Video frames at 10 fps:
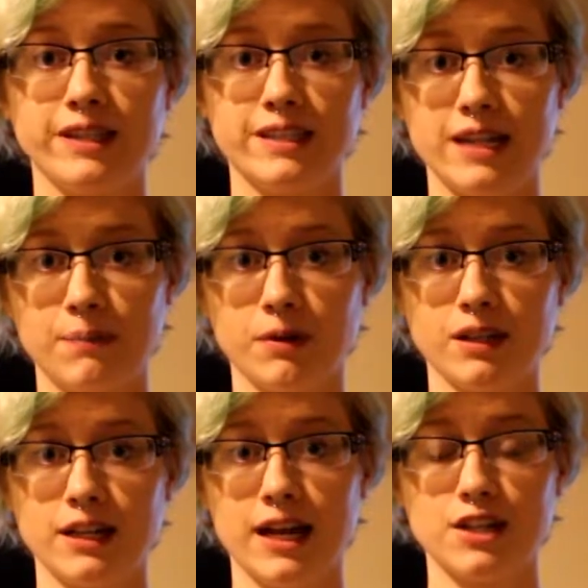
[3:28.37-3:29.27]

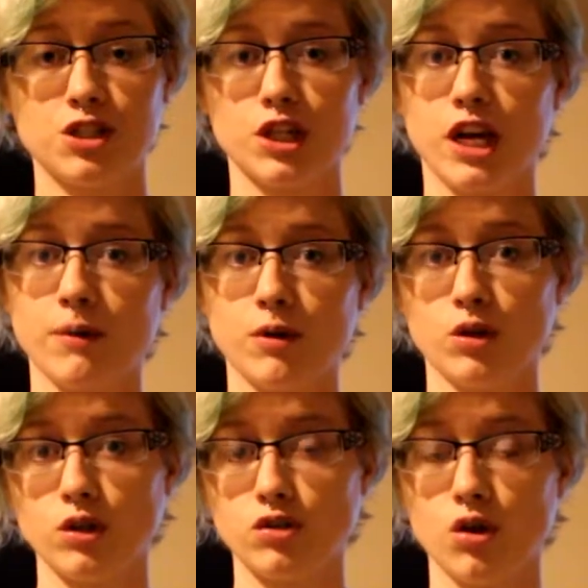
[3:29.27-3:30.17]
separately as your camera
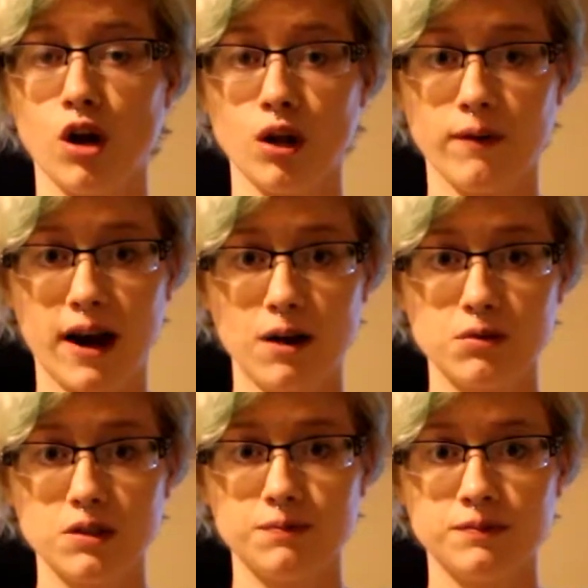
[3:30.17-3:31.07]
looks all around.
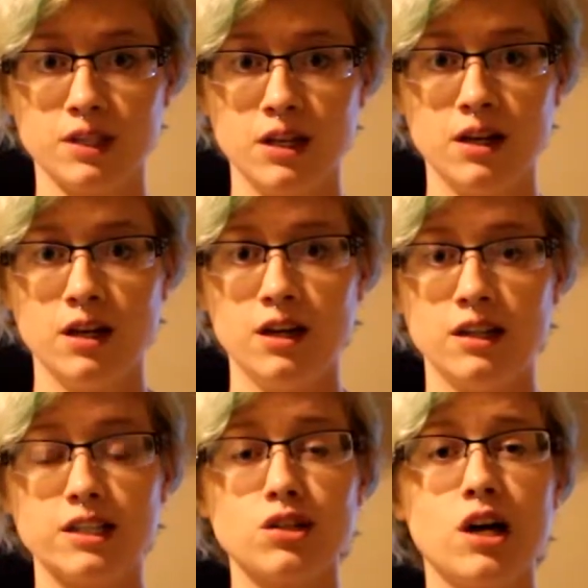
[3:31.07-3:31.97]

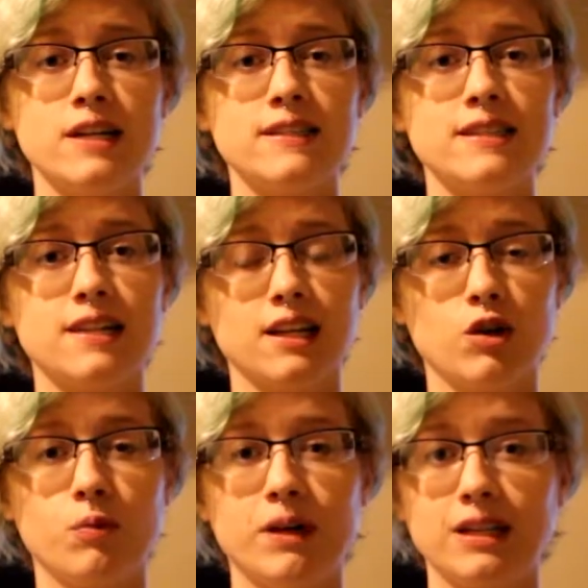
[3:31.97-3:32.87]
This causes a
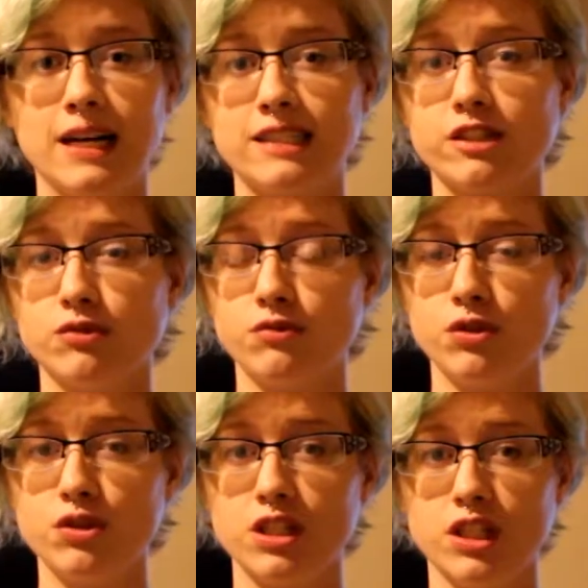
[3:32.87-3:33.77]
little bit less
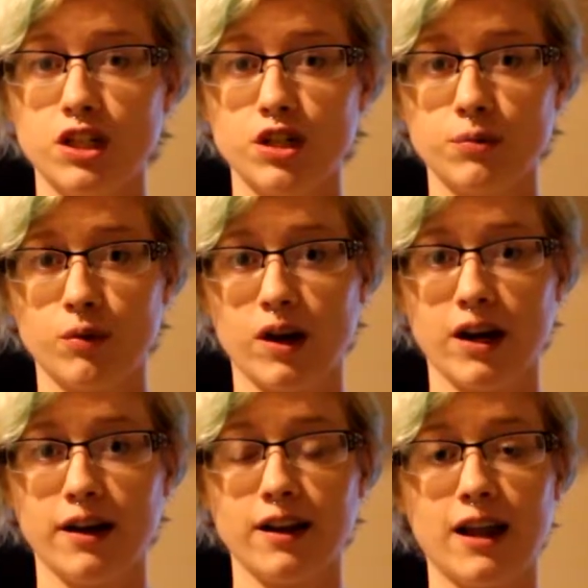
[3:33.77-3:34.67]
confusion in your
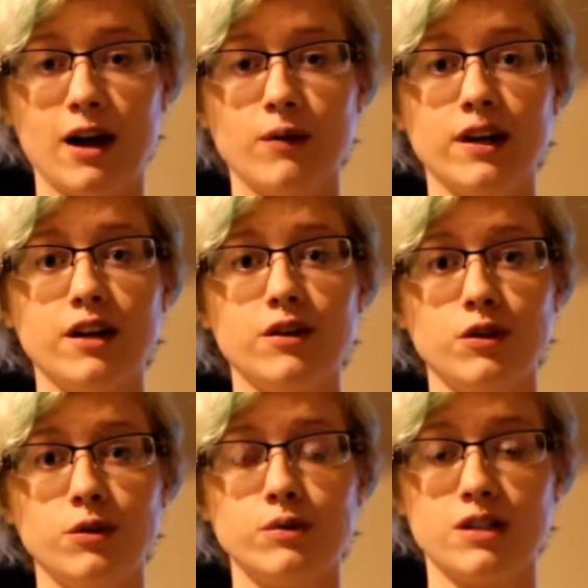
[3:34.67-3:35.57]
brain, allowing
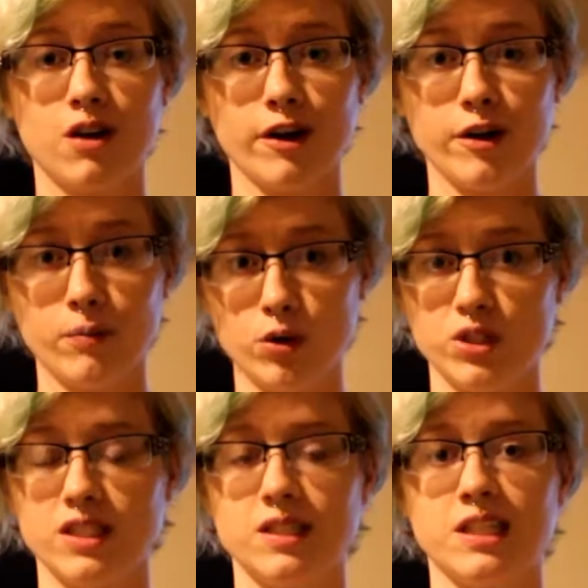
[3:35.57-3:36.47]
you to not get
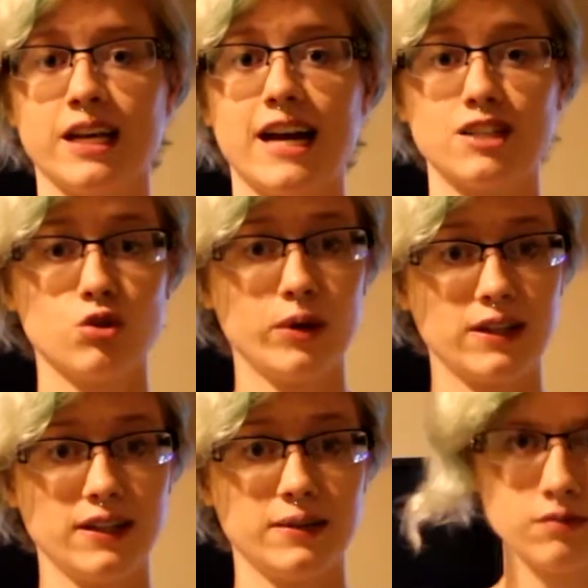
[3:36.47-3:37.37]
motion sick as quickly.